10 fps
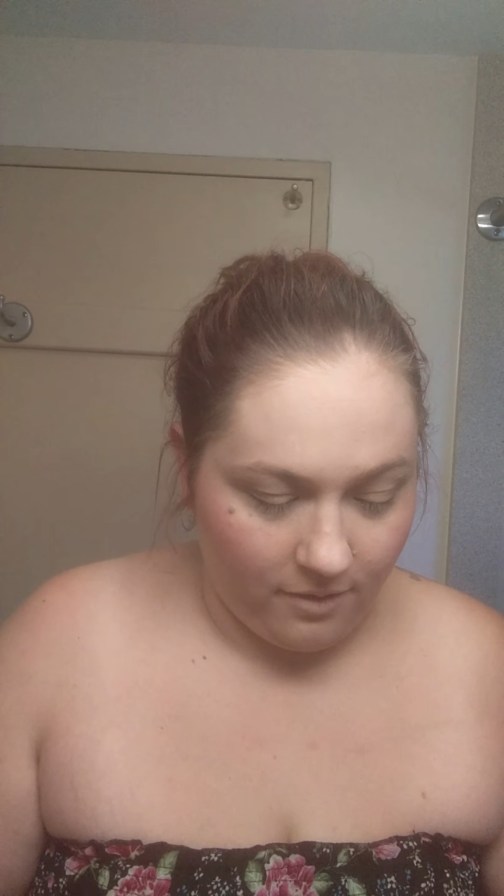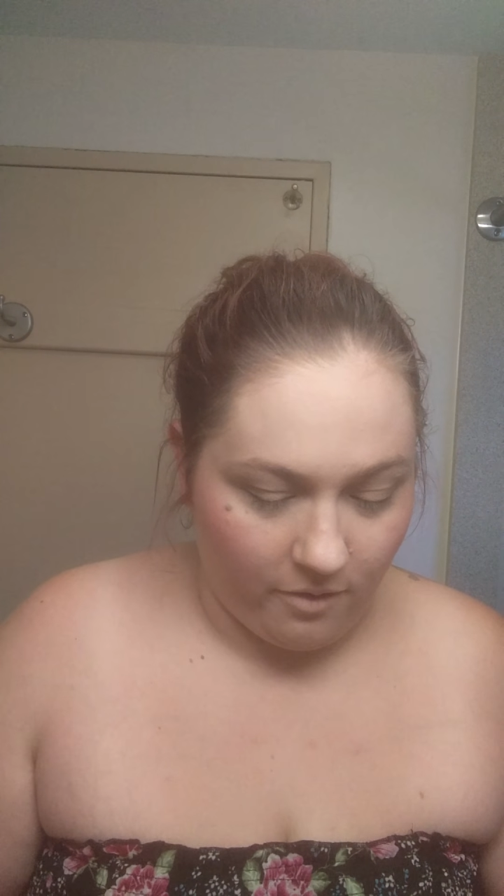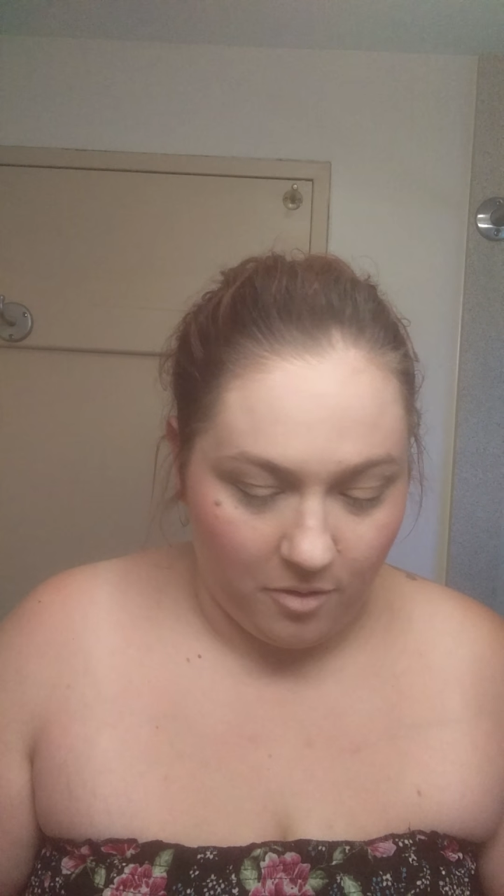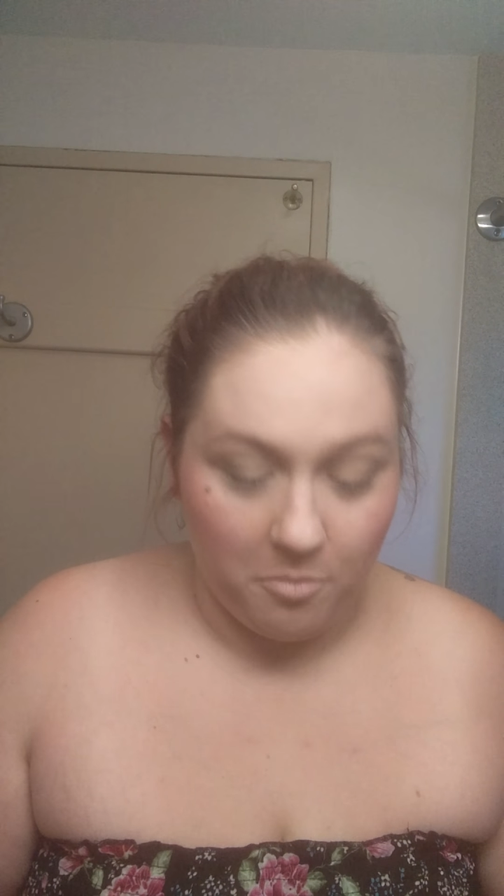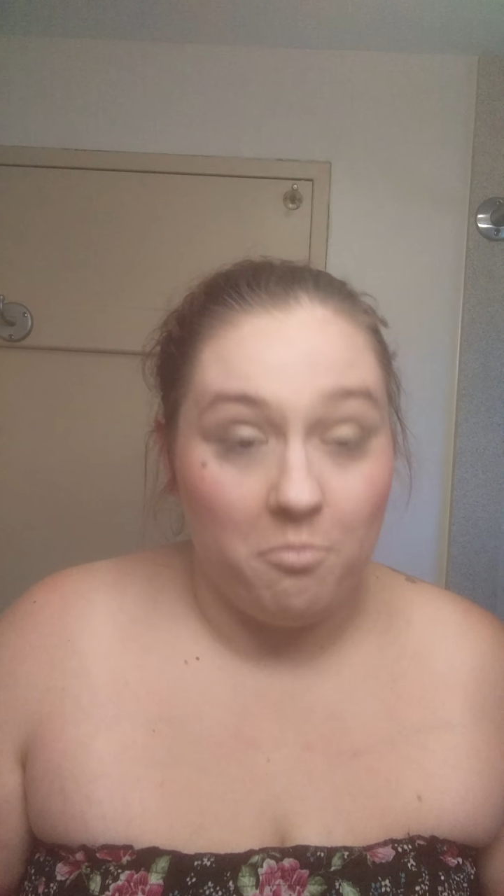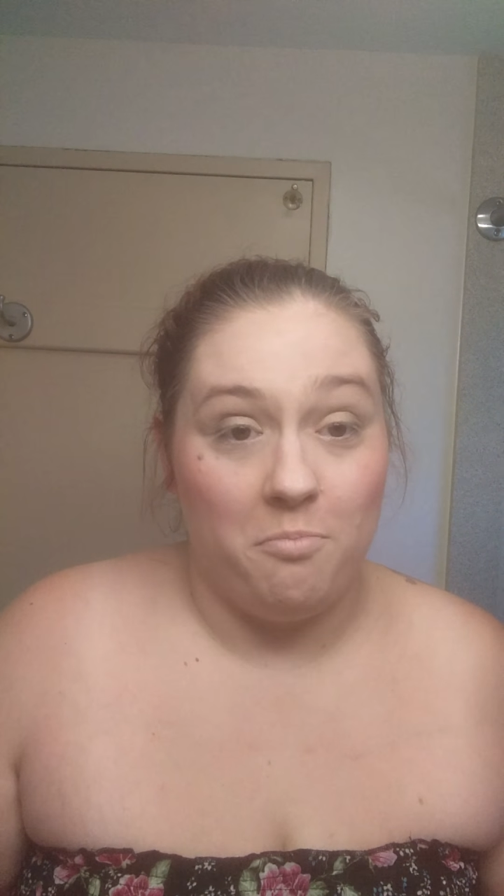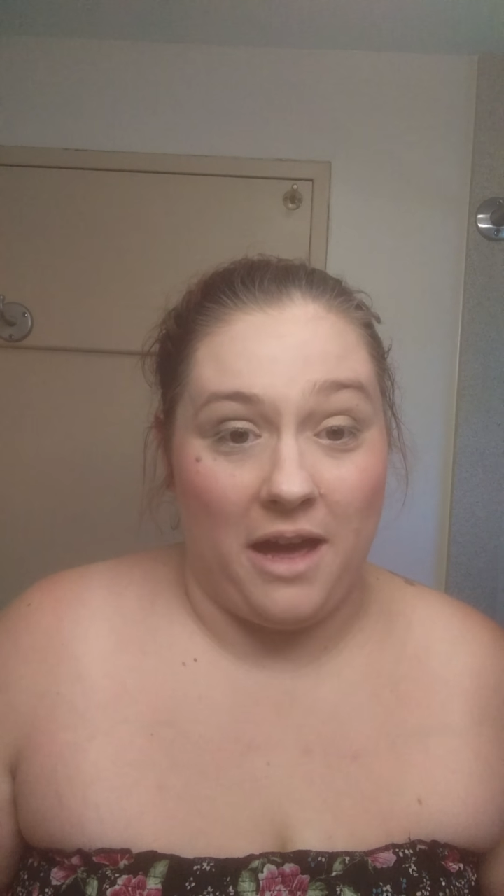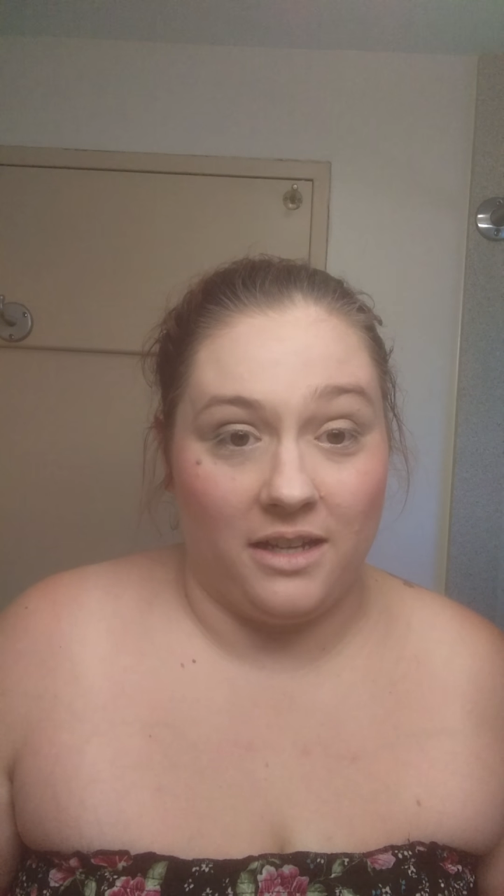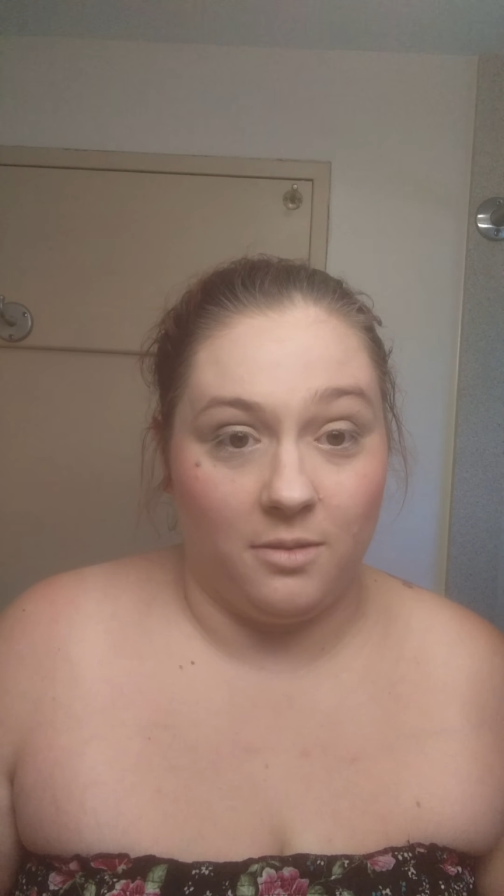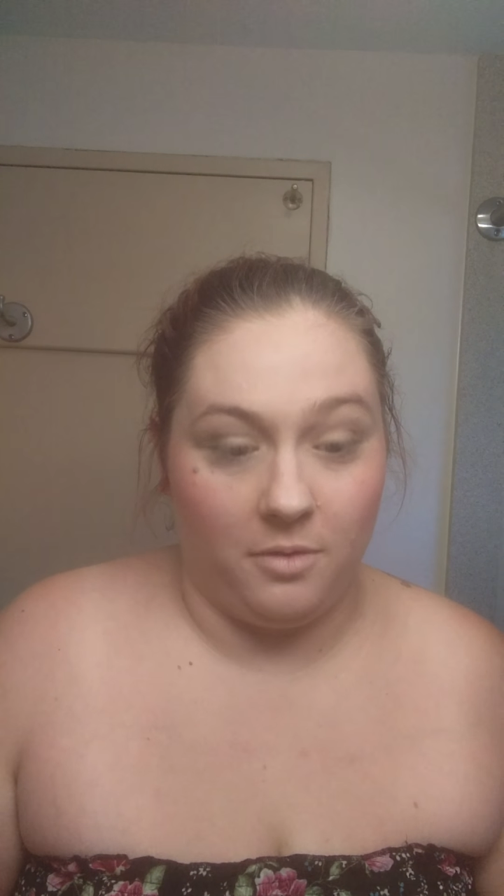an hour
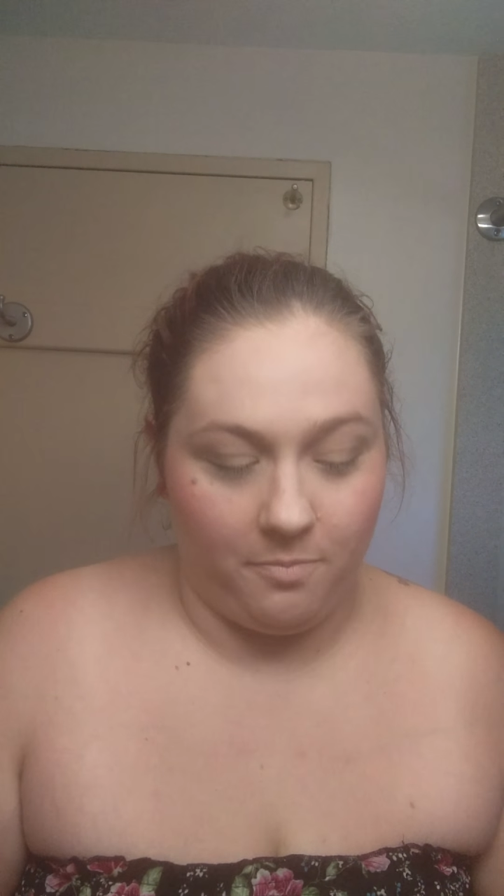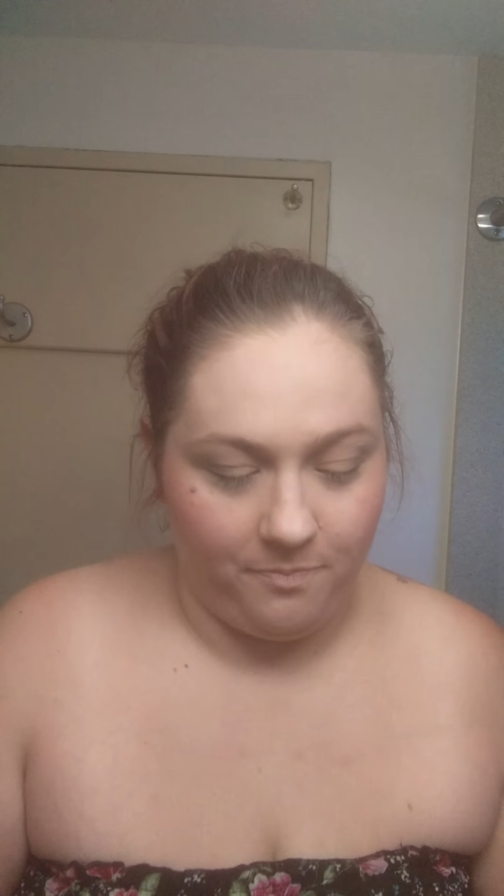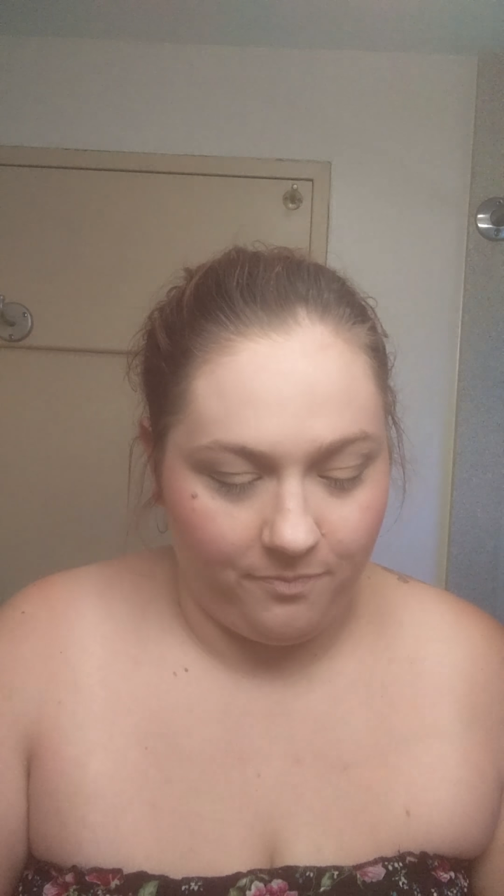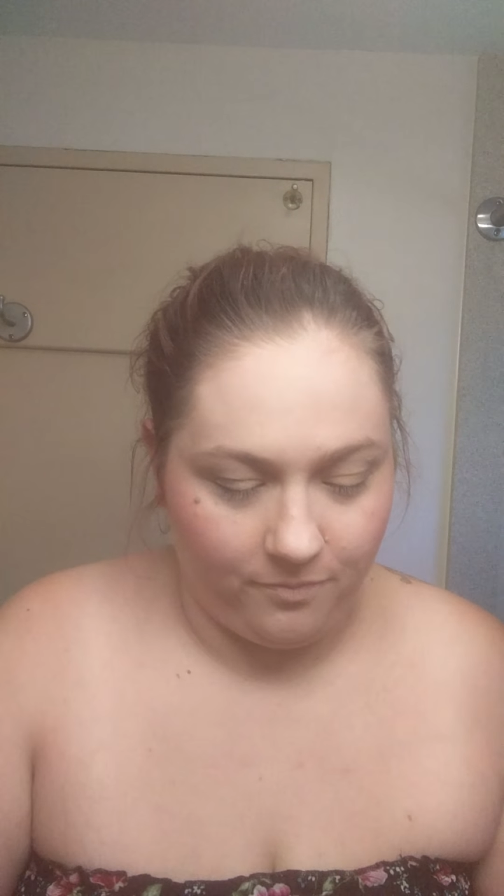maximum.